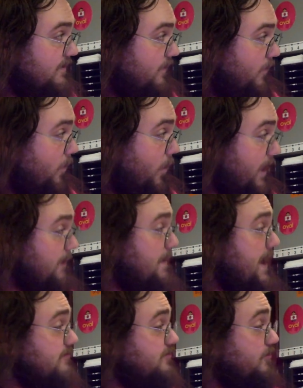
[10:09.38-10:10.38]
What
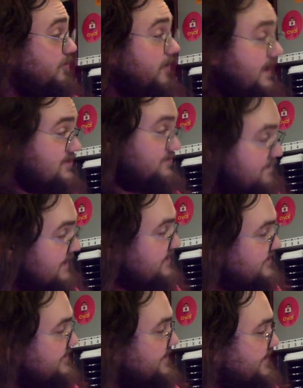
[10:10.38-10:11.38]
about
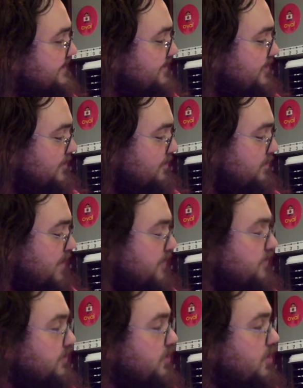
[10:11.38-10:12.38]
Christmas? Her
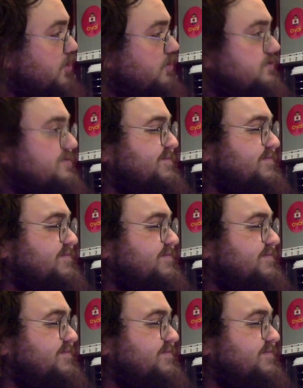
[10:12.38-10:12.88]
brother called.